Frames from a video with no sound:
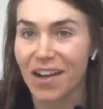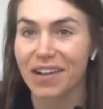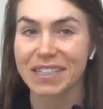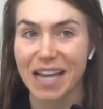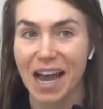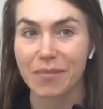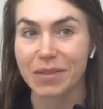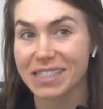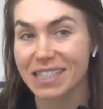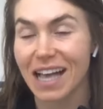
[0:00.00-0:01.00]
on a
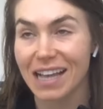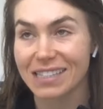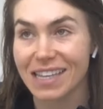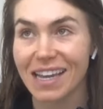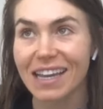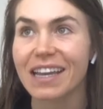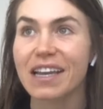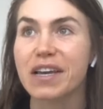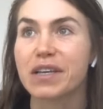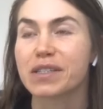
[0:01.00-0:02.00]
timeless classic,
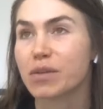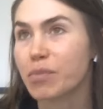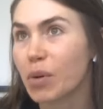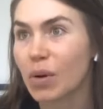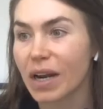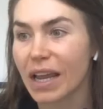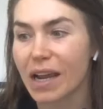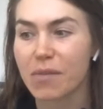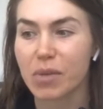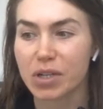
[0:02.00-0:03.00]
supporting
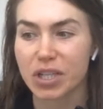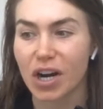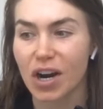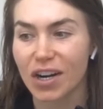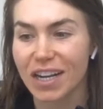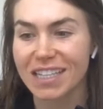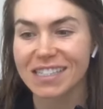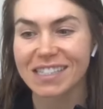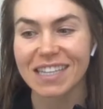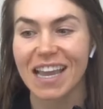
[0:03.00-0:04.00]
emerging
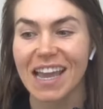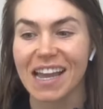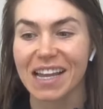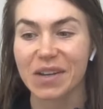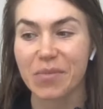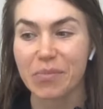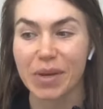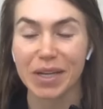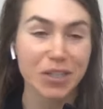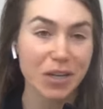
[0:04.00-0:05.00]
artists, and
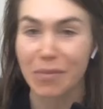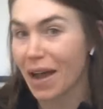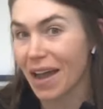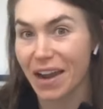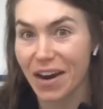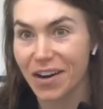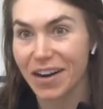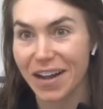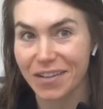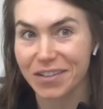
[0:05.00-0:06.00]
pitching my heart
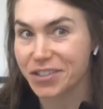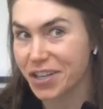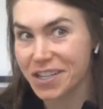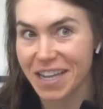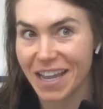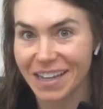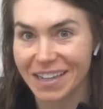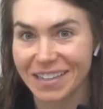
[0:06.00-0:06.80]
out on Shark Tank.